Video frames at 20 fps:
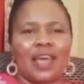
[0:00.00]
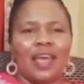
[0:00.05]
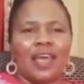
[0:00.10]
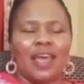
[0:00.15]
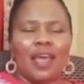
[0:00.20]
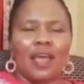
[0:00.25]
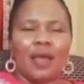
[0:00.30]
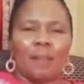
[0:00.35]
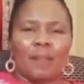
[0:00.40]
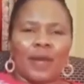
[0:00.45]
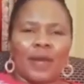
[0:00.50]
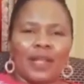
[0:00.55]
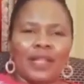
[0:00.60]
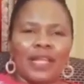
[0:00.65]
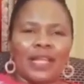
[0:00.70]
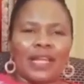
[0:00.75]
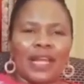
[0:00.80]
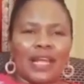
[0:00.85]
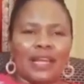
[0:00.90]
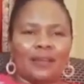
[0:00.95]
Uh,
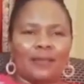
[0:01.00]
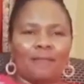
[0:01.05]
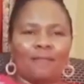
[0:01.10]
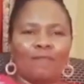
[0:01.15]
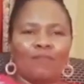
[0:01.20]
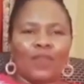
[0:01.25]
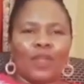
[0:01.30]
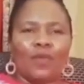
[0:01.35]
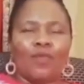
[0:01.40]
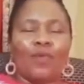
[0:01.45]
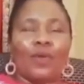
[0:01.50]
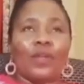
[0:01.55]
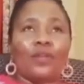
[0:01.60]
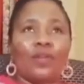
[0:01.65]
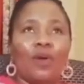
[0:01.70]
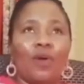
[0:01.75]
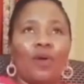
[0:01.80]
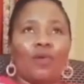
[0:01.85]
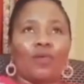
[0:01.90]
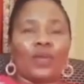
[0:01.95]
brethren, we
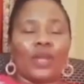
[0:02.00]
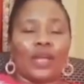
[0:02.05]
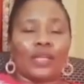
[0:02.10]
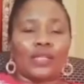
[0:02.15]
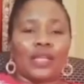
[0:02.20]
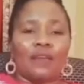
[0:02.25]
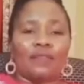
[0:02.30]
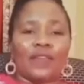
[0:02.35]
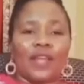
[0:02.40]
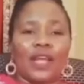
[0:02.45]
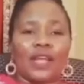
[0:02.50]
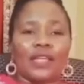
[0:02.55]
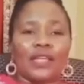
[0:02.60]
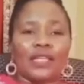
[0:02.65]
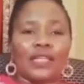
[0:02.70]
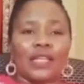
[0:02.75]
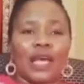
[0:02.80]
know that after this,